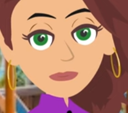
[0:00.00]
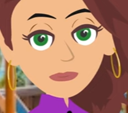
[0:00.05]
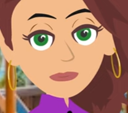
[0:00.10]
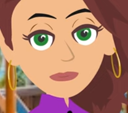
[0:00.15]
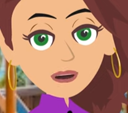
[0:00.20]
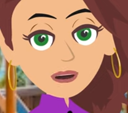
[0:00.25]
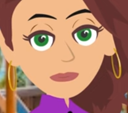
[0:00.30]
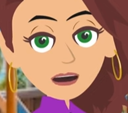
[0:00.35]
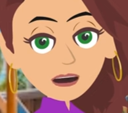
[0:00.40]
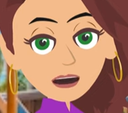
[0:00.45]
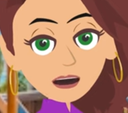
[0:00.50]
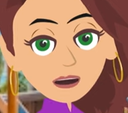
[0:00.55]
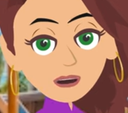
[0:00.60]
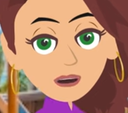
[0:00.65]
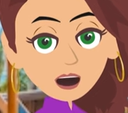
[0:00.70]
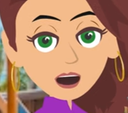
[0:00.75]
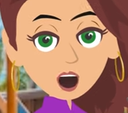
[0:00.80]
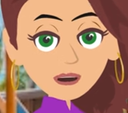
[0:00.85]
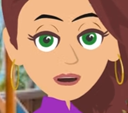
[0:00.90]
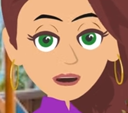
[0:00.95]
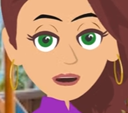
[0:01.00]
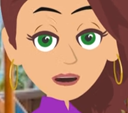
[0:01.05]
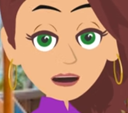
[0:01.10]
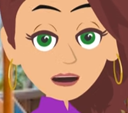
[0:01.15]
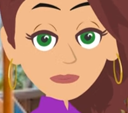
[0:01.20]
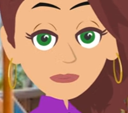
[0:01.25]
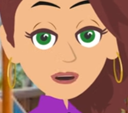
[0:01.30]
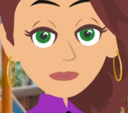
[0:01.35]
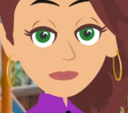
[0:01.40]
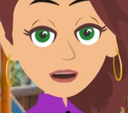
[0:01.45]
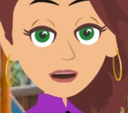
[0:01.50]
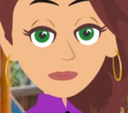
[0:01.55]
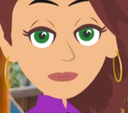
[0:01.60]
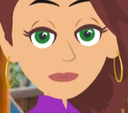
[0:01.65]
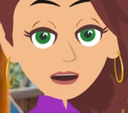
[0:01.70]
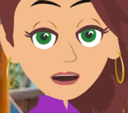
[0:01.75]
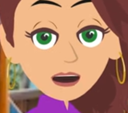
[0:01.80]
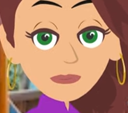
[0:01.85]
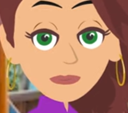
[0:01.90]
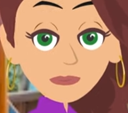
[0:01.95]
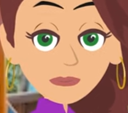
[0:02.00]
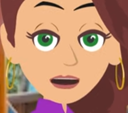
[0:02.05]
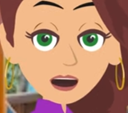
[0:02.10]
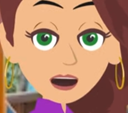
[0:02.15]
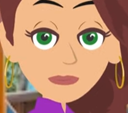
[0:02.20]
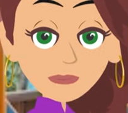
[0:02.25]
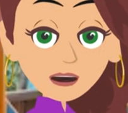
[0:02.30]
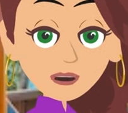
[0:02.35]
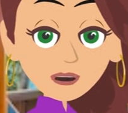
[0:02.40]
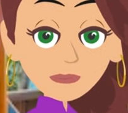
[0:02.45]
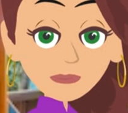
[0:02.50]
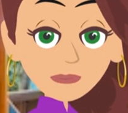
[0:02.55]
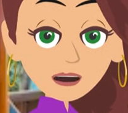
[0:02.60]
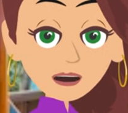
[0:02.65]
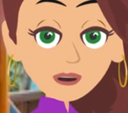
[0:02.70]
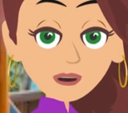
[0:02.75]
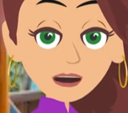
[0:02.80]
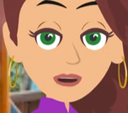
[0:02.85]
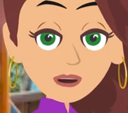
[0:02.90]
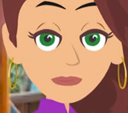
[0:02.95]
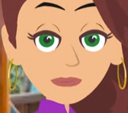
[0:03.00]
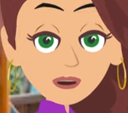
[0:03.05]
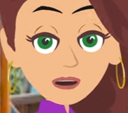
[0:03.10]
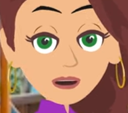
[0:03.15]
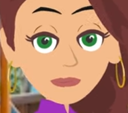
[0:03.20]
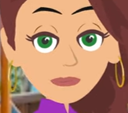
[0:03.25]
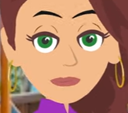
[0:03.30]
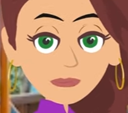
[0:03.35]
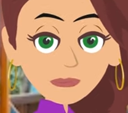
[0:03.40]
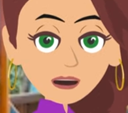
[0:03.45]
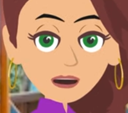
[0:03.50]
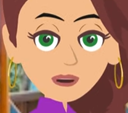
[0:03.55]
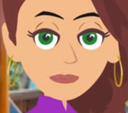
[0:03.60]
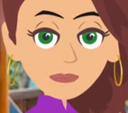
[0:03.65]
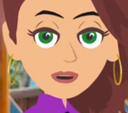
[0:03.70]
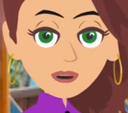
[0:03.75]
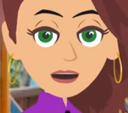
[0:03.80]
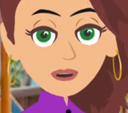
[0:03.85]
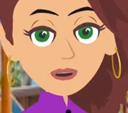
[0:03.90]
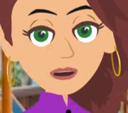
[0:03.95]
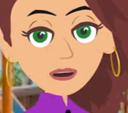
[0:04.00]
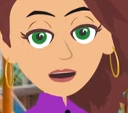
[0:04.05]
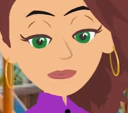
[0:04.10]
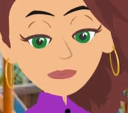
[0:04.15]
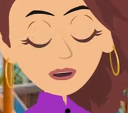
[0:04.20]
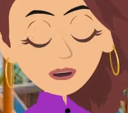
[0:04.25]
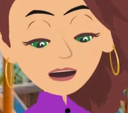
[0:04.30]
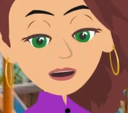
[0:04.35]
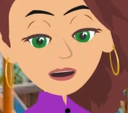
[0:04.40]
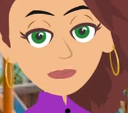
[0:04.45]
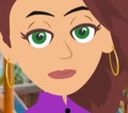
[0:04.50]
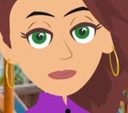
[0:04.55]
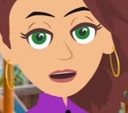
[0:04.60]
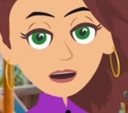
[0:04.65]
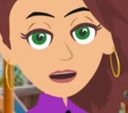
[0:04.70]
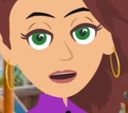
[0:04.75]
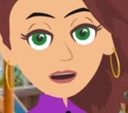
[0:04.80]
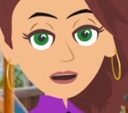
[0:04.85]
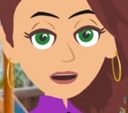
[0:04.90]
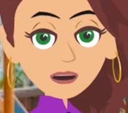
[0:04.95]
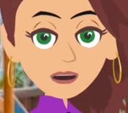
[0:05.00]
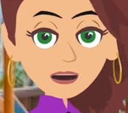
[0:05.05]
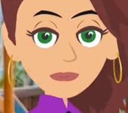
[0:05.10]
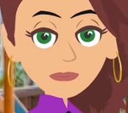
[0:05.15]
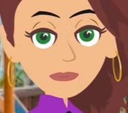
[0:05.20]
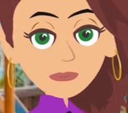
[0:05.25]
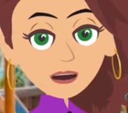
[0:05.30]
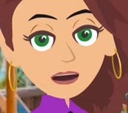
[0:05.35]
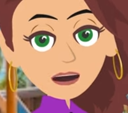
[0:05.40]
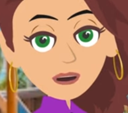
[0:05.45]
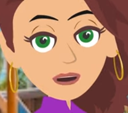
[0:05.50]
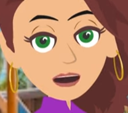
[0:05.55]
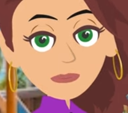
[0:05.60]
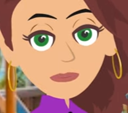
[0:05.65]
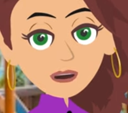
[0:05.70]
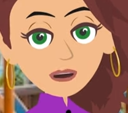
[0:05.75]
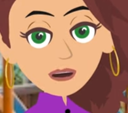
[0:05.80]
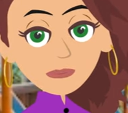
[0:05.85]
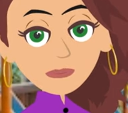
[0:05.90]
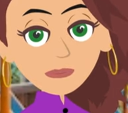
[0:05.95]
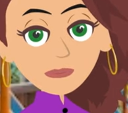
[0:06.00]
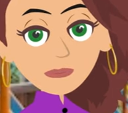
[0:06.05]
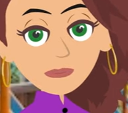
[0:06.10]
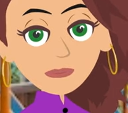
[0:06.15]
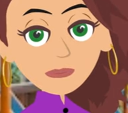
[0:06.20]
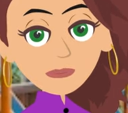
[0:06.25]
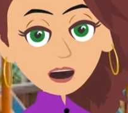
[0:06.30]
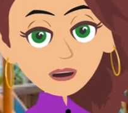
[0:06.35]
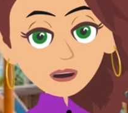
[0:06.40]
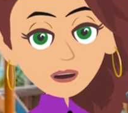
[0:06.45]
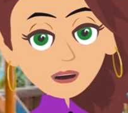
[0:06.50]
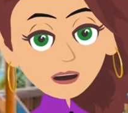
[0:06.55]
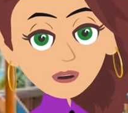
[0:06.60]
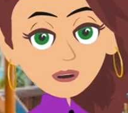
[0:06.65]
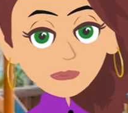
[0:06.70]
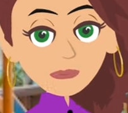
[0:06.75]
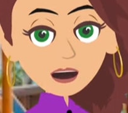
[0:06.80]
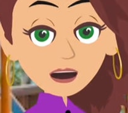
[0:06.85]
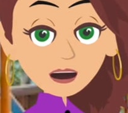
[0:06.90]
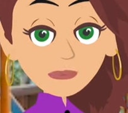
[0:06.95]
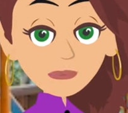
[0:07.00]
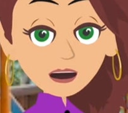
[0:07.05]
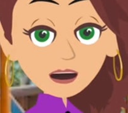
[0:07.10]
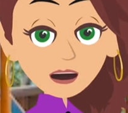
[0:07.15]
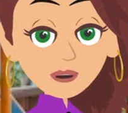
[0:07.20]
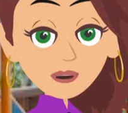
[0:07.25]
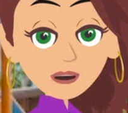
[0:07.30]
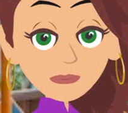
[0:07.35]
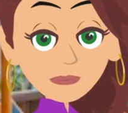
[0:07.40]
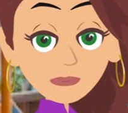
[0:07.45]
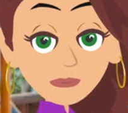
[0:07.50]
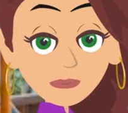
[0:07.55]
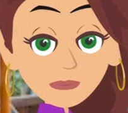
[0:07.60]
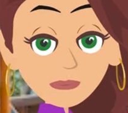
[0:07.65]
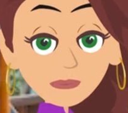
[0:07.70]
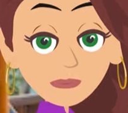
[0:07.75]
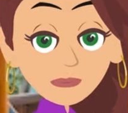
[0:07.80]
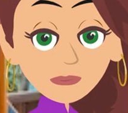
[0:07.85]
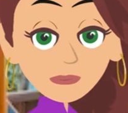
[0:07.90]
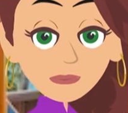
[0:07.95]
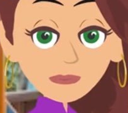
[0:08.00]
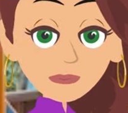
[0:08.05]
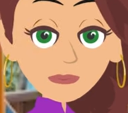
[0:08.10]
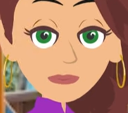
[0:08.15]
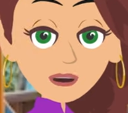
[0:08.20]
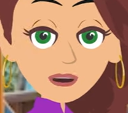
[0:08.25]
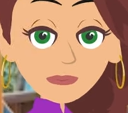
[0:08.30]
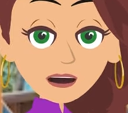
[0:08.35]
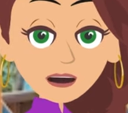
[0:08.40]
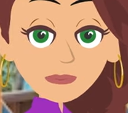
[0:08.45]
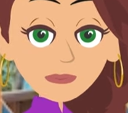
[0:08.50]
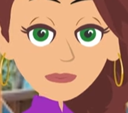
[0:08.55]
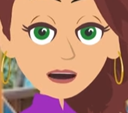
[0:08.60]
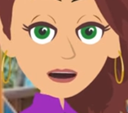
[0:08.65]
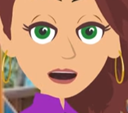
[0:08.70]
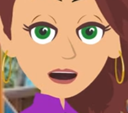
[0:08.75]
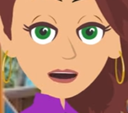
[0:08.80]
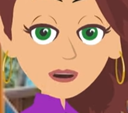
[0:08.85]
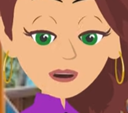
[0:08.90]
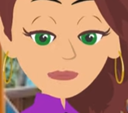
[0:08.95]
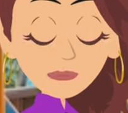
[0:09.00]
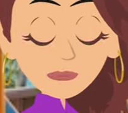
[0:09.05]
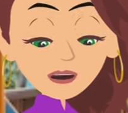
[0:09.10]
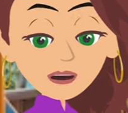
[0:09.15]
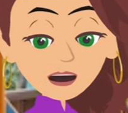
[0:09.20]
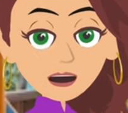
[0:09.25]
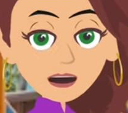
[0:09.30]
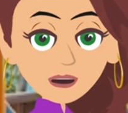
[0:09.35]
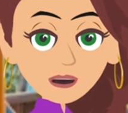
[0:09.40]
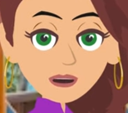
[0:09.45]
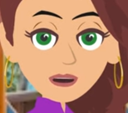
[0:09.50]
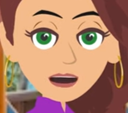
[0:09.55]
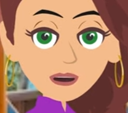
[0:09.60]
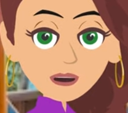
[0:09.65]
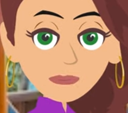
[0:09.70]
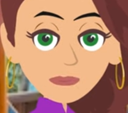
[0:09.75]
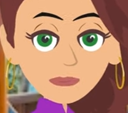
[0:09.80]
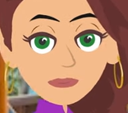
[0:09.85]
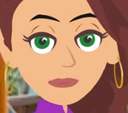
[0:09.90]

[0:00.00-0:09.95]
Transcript: if you're inside, you can see trees outside. And if you're outside and it's nighttime and the lights are on inside, you can see trees inside. You can see in. Well,